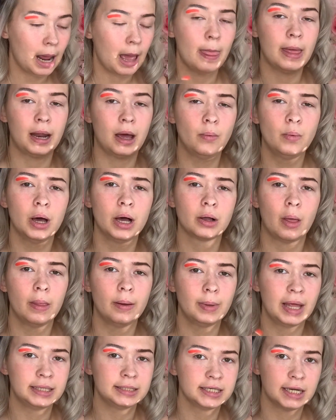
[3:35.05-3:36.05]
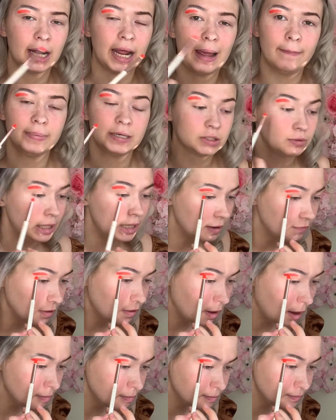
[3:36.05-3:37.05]
and then I'll work on the blending in between
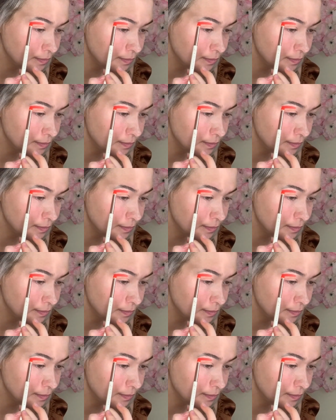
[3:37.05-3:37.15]
everything.